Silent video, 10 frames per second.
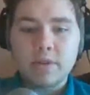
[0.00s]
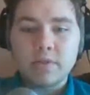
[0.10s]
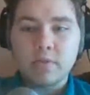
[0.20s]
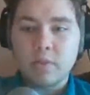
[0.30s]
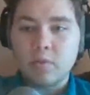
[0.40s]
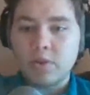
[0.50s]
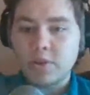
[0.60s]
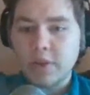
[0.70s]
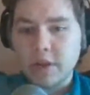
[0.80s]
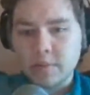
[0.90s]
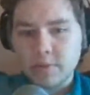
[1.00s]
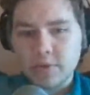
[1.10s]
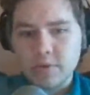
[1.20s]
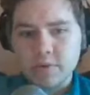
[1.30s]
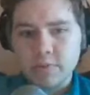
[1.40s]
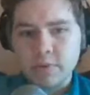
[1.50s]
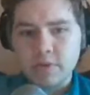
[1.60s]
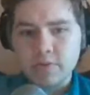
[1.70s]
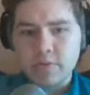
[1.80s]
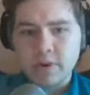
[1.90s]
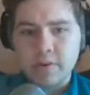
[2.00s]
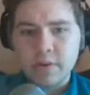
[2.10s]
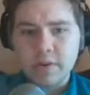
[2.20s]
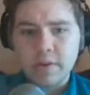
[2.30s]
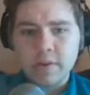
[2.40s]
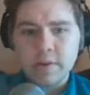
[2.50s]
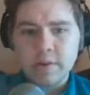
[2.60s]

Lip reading: that is only one chicken. I'm sure there's some others around here.